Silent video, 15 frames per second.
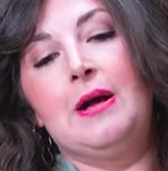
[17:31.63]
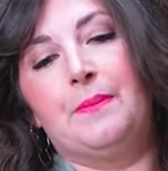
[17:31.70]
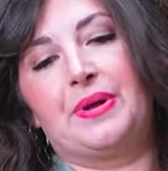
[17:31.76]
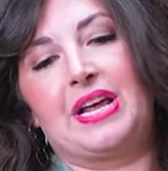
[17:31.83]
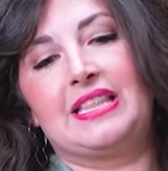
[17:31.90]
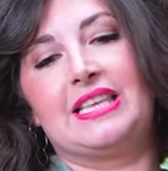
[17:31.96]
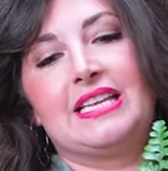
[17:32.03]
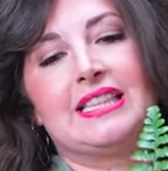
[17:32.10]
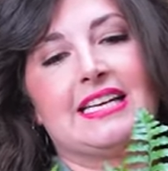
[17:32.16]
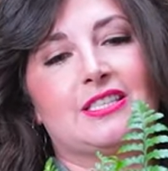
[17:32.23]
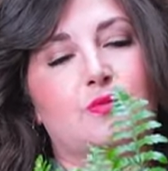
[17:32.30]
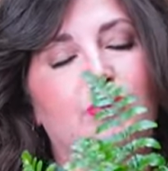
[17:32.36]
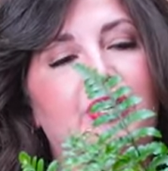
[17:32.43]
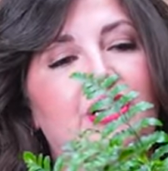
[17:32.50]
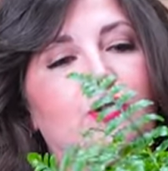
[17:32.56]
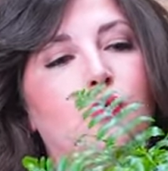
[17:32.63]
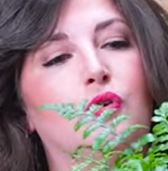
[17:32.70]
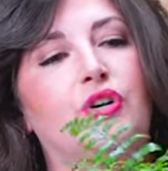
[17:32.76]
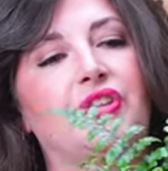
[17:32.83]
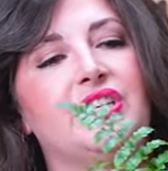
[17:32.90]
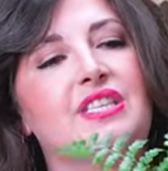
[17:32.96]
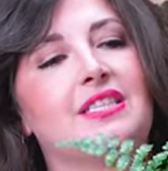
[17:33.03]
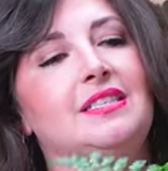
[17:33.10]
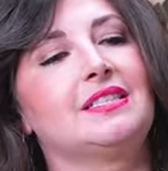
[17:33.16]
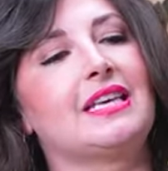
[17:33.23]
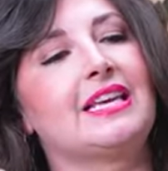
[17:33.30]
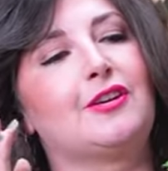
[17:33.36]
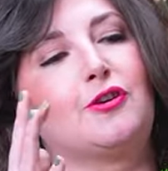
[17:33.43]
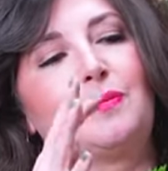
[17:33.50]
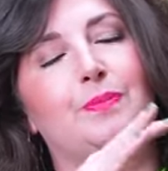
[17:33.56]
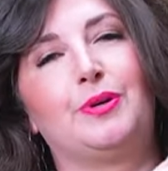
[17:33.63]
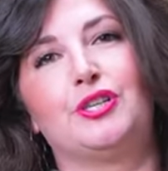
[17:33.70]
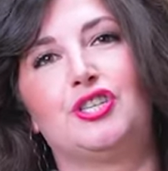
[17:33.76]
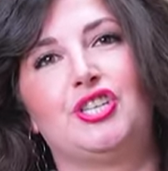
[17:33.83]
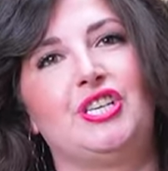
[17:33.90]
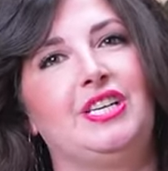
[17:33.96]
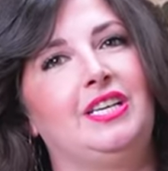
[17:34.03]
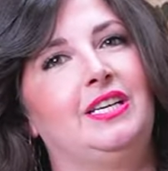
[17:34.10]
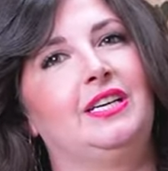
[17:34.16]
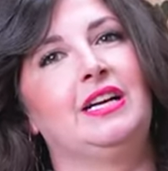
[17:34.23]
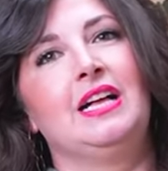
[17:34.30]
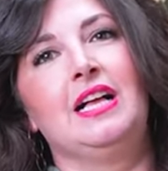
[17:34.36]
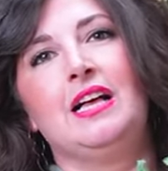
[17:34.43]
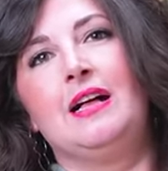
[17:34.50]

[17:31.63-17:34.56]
but I think that's really cool. This is like your bushy